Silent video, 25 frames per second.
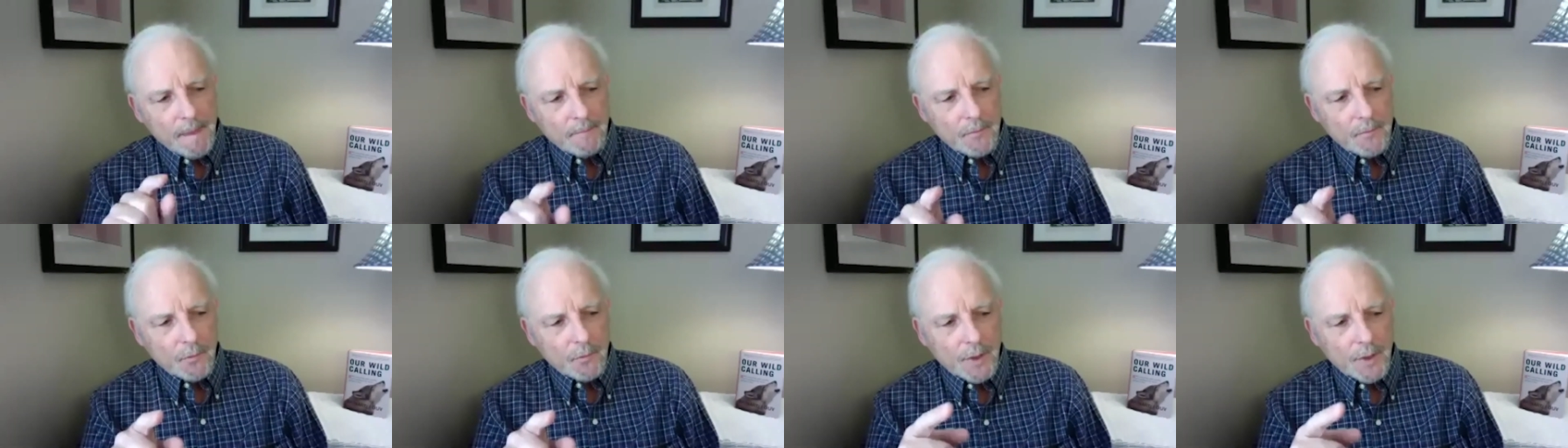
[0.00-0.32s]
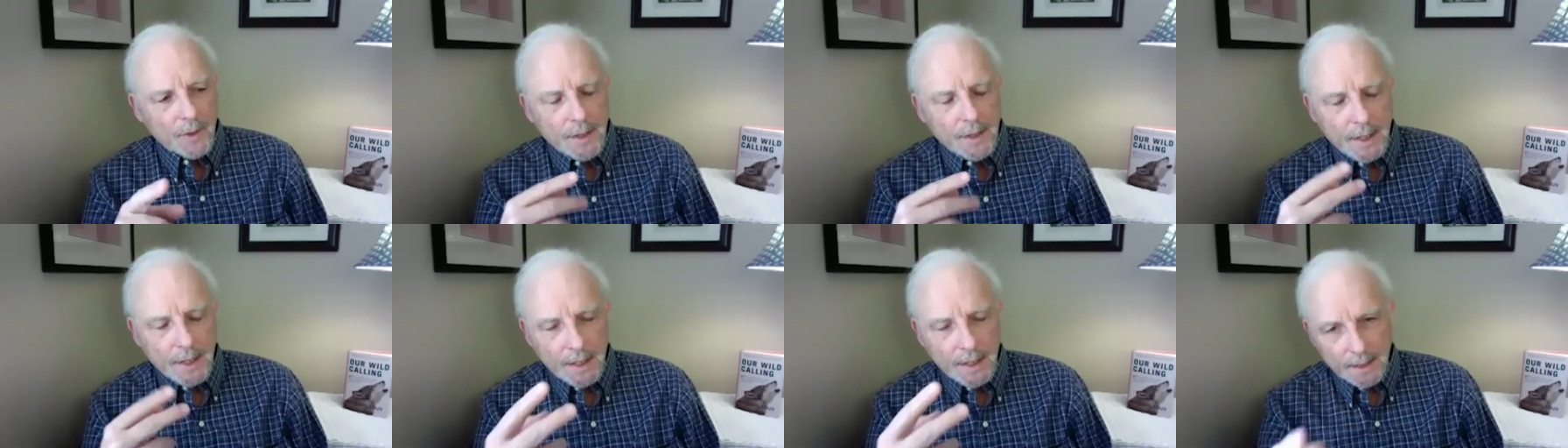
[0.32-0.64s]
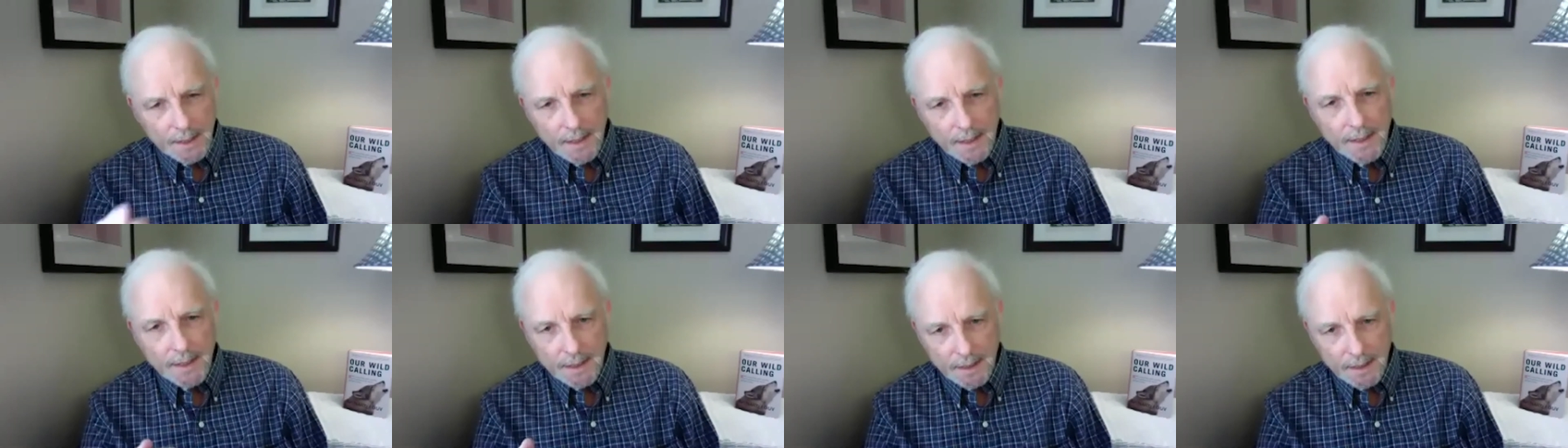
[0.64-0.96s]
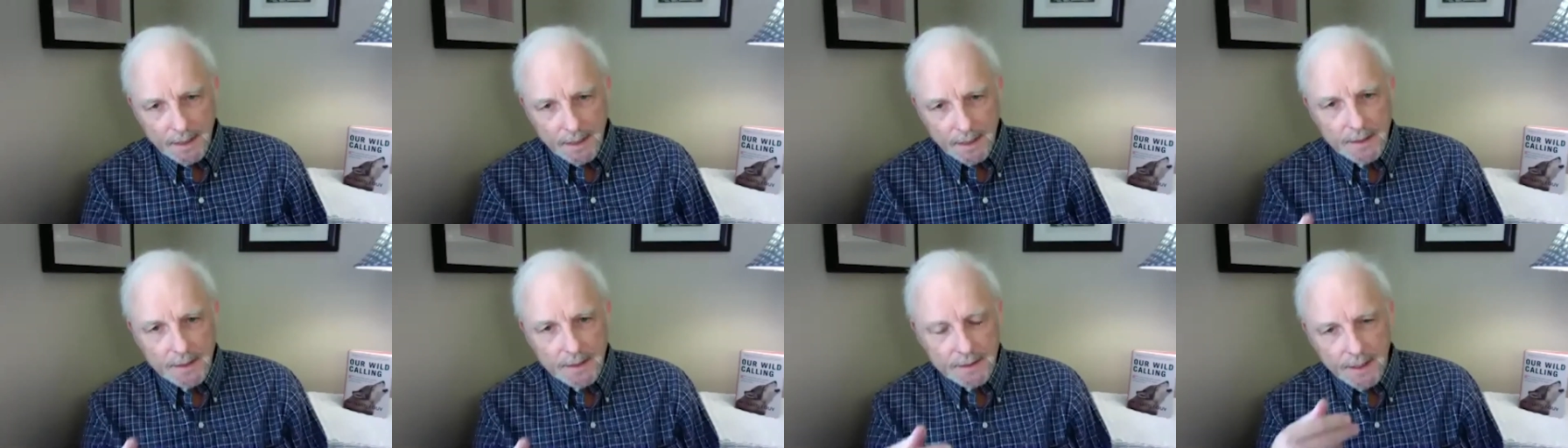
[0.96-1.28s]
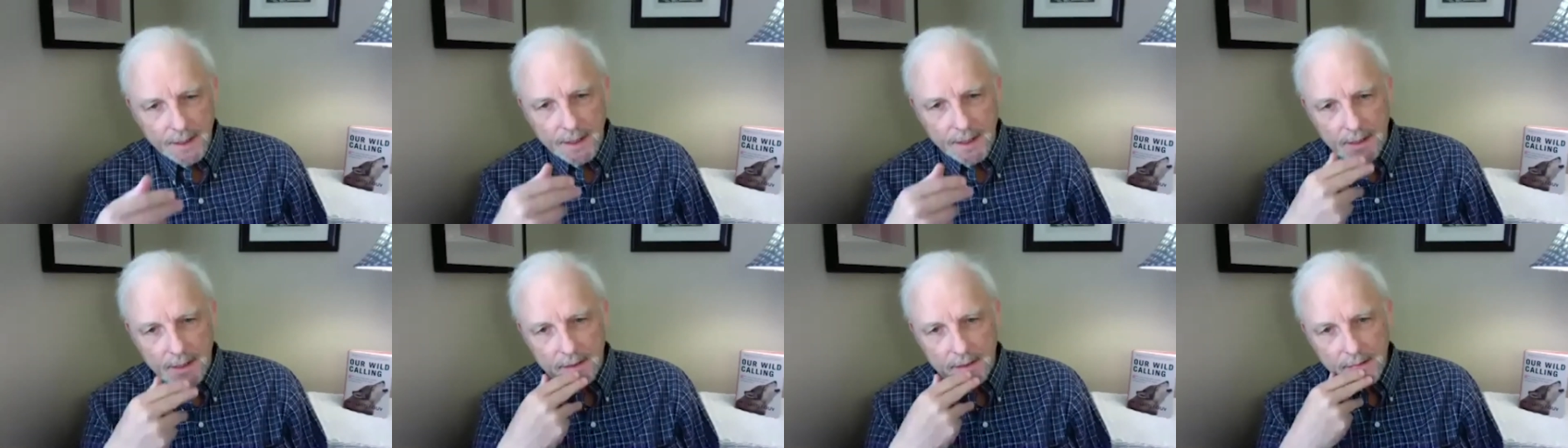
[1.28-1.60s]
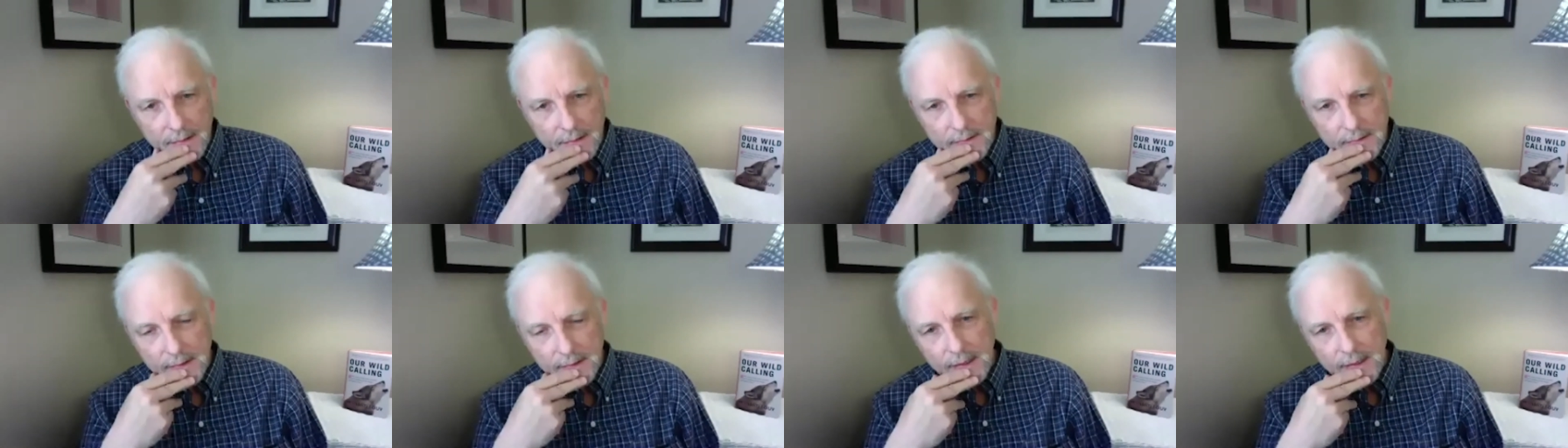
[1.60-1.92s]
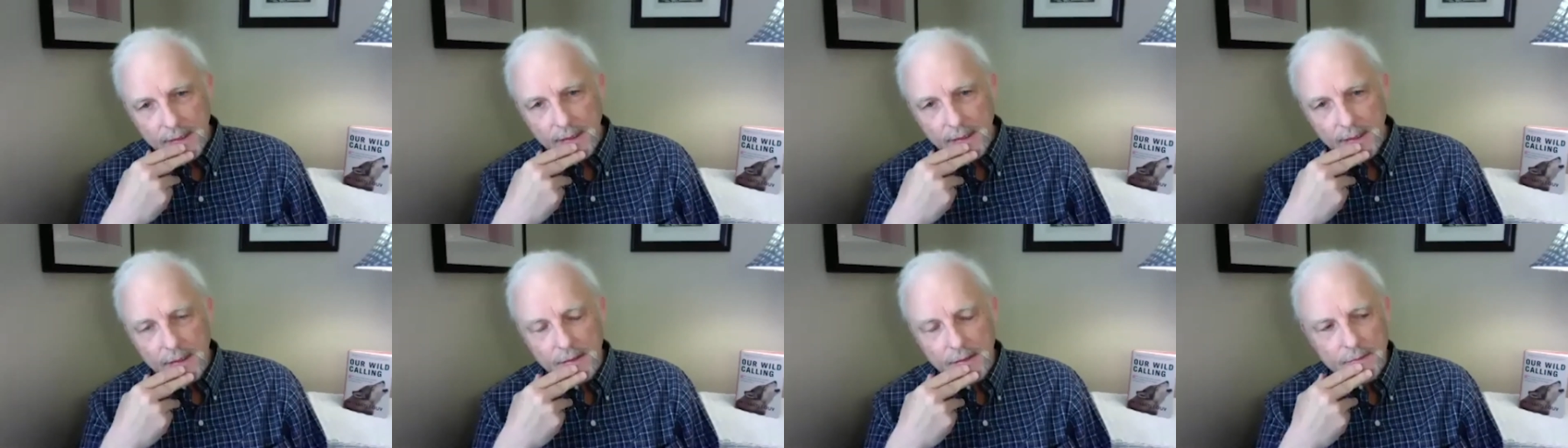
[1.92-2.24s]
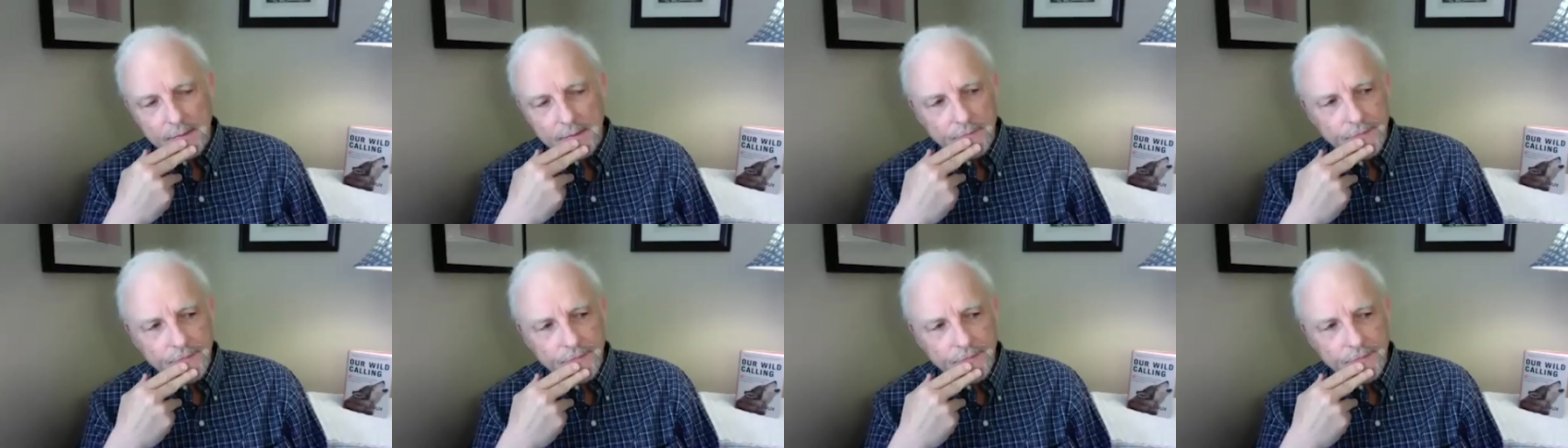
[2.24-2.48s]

We had eye contact. And